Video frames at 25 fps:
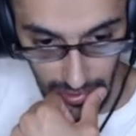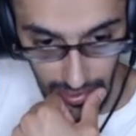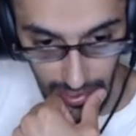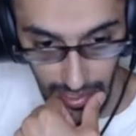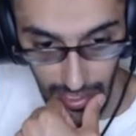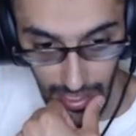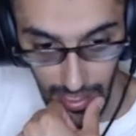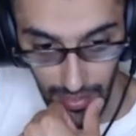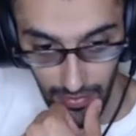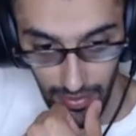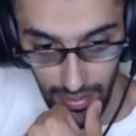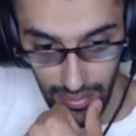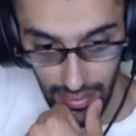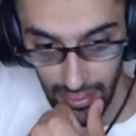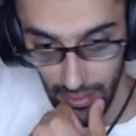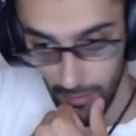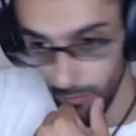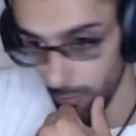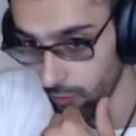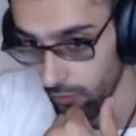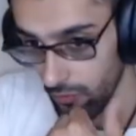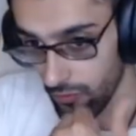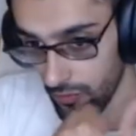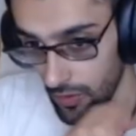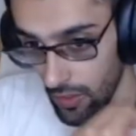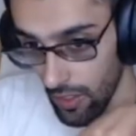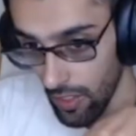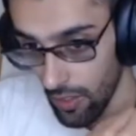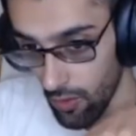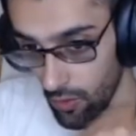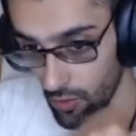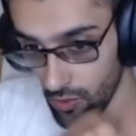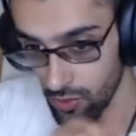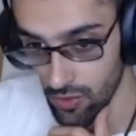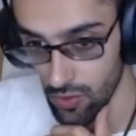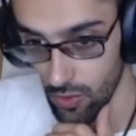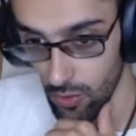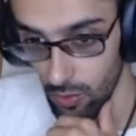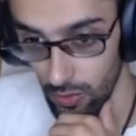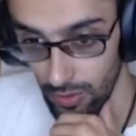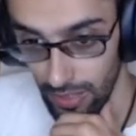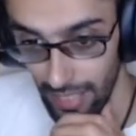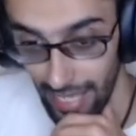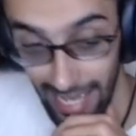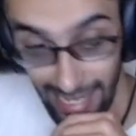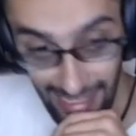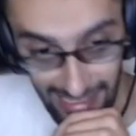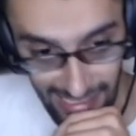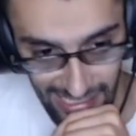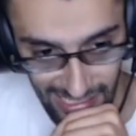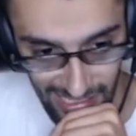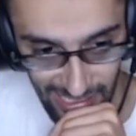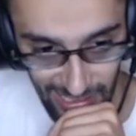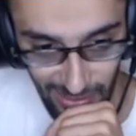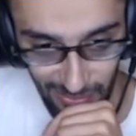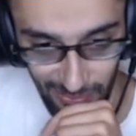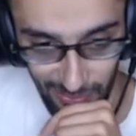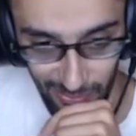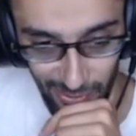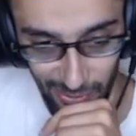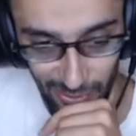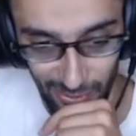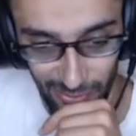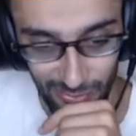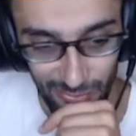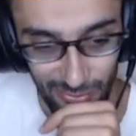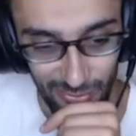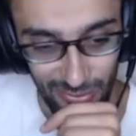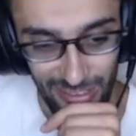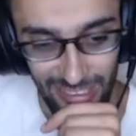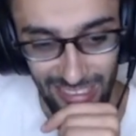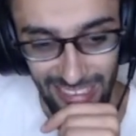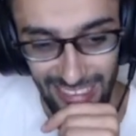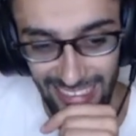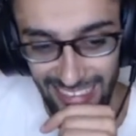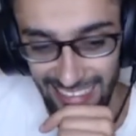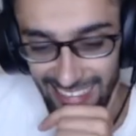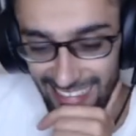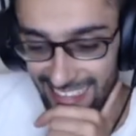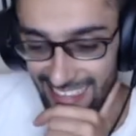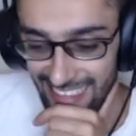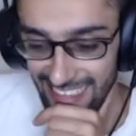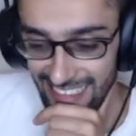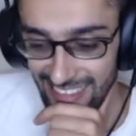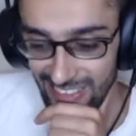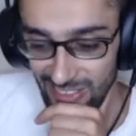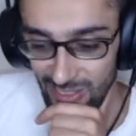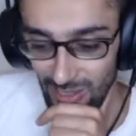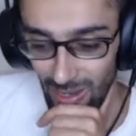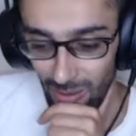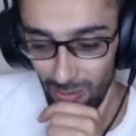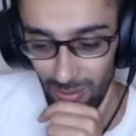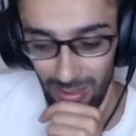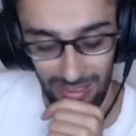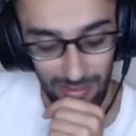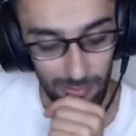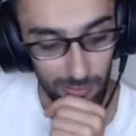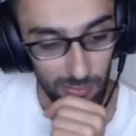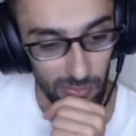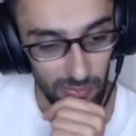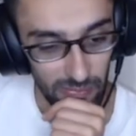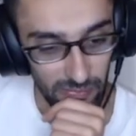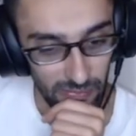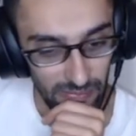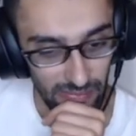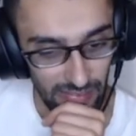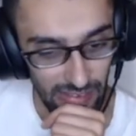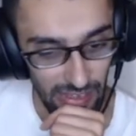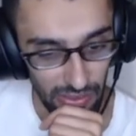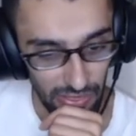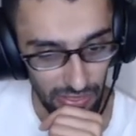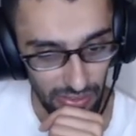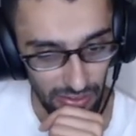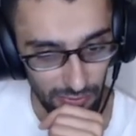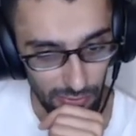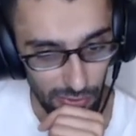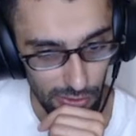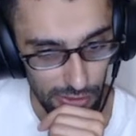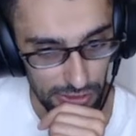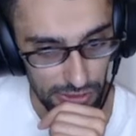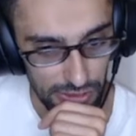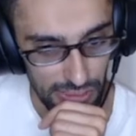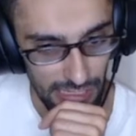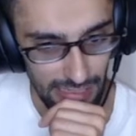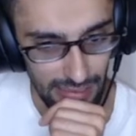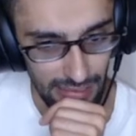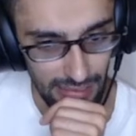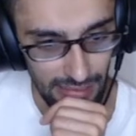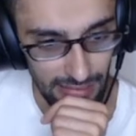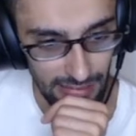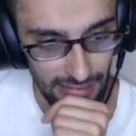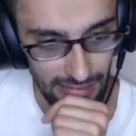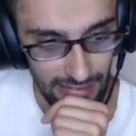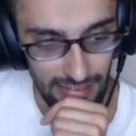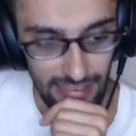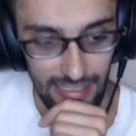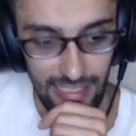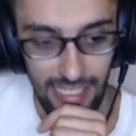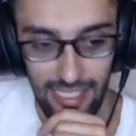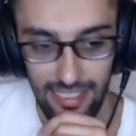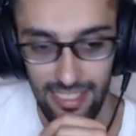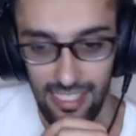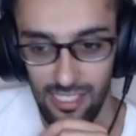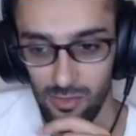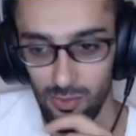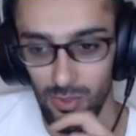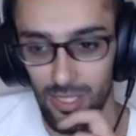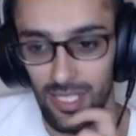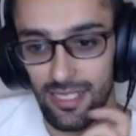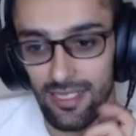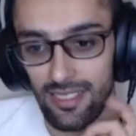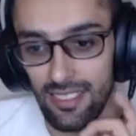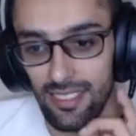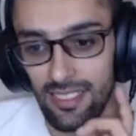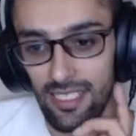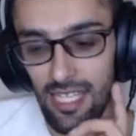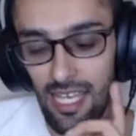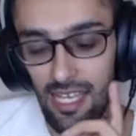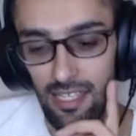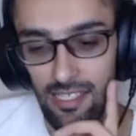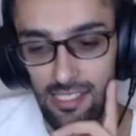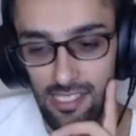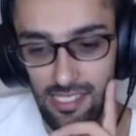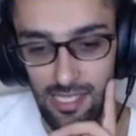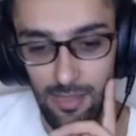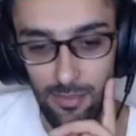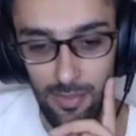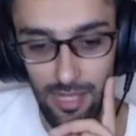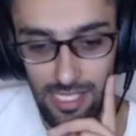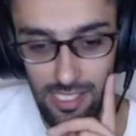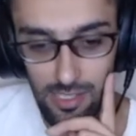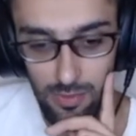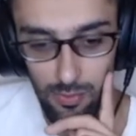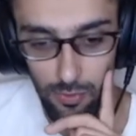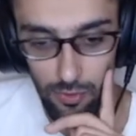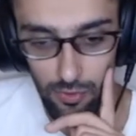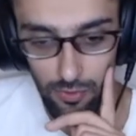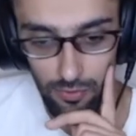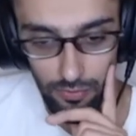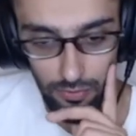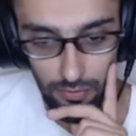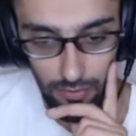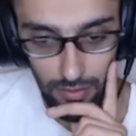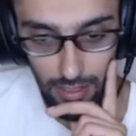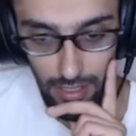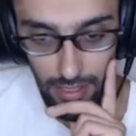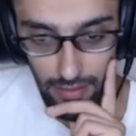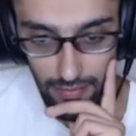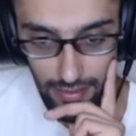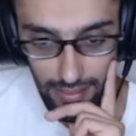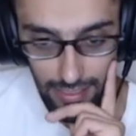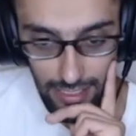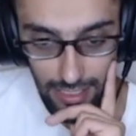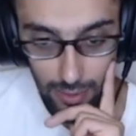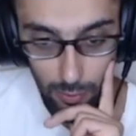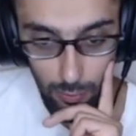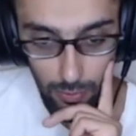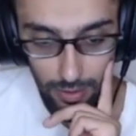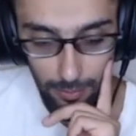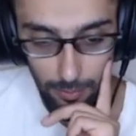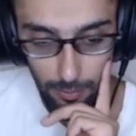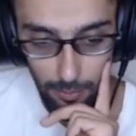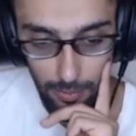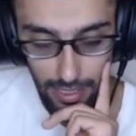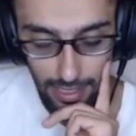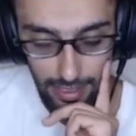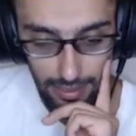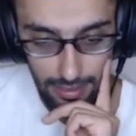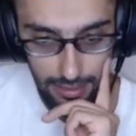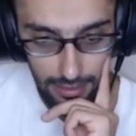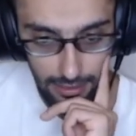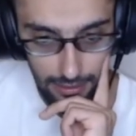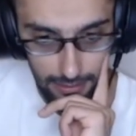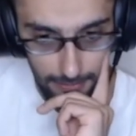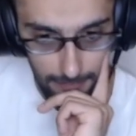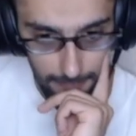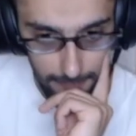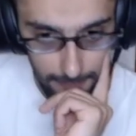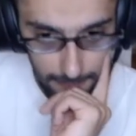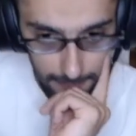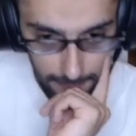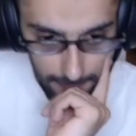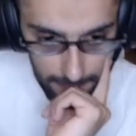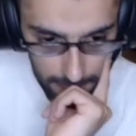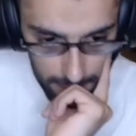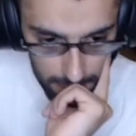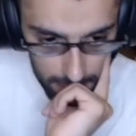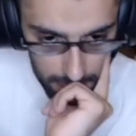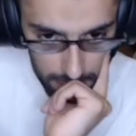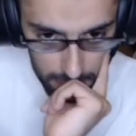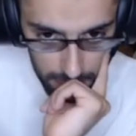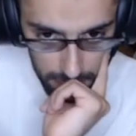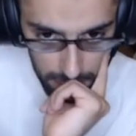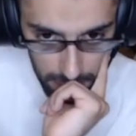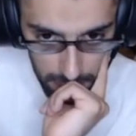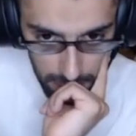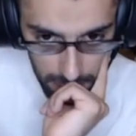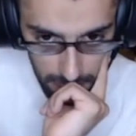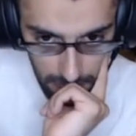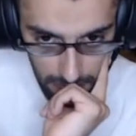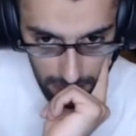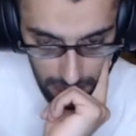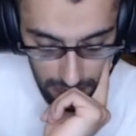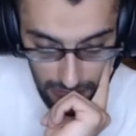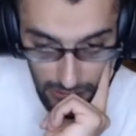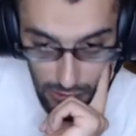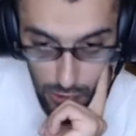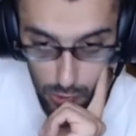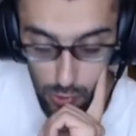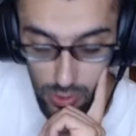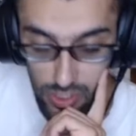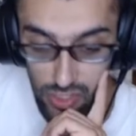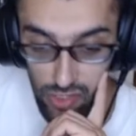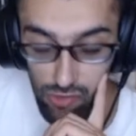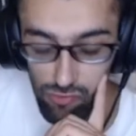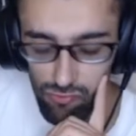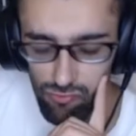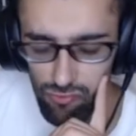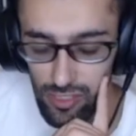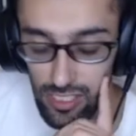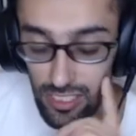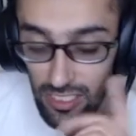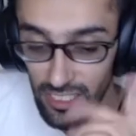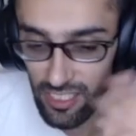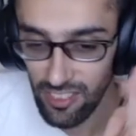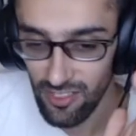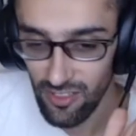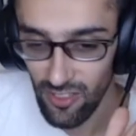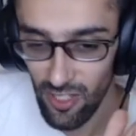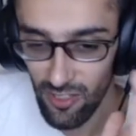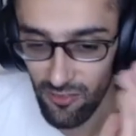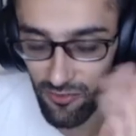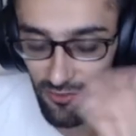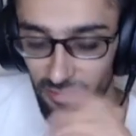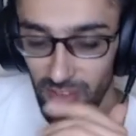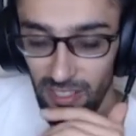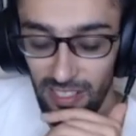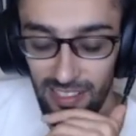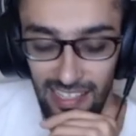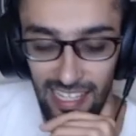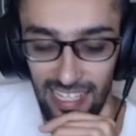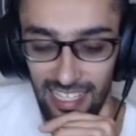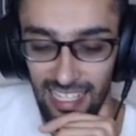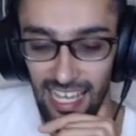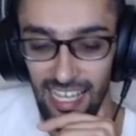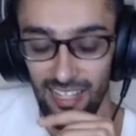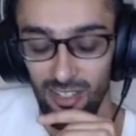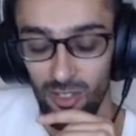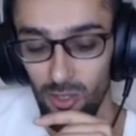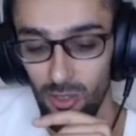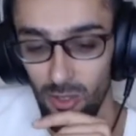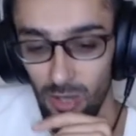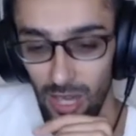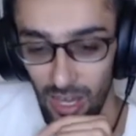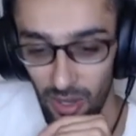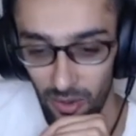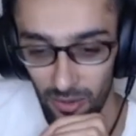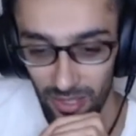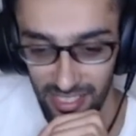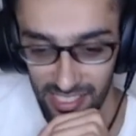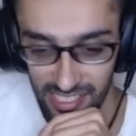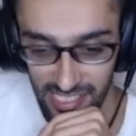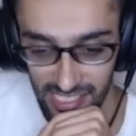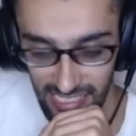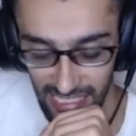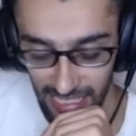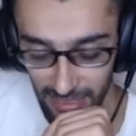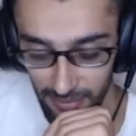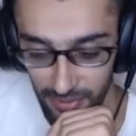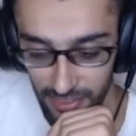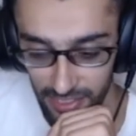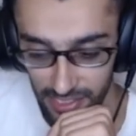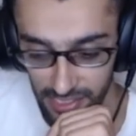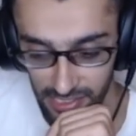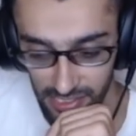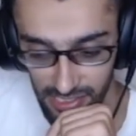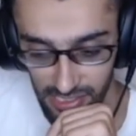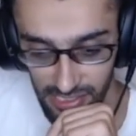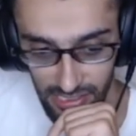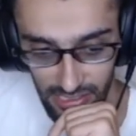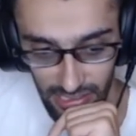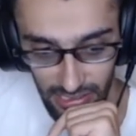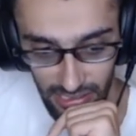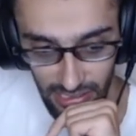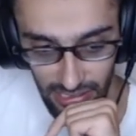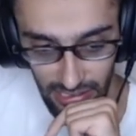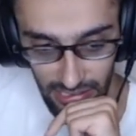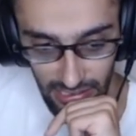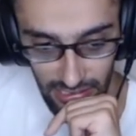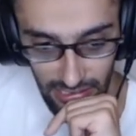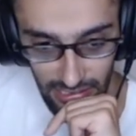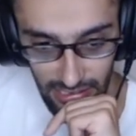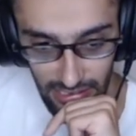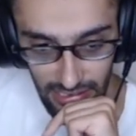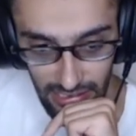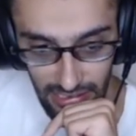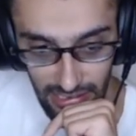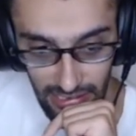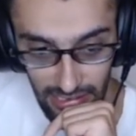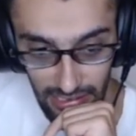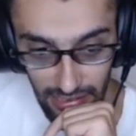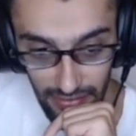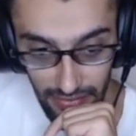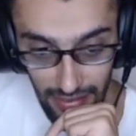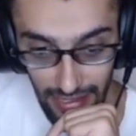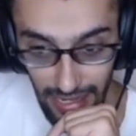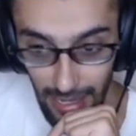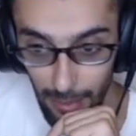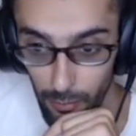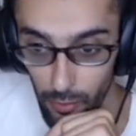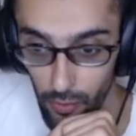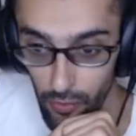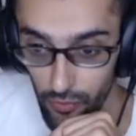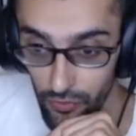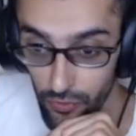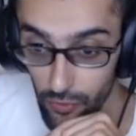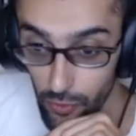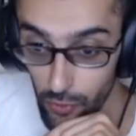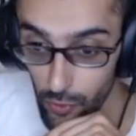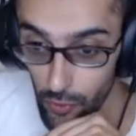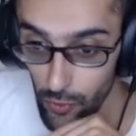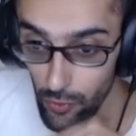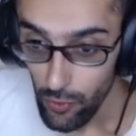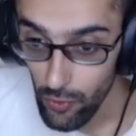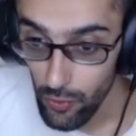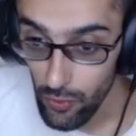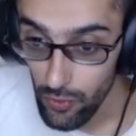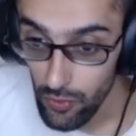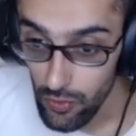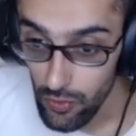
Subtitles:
And then he moved, also an excellent move. So I went, I think, for a check. Yeah, that's what I did. That is the best move. And then he went back. This was a really tough, like, I don't know how I escaped this. Then I moved to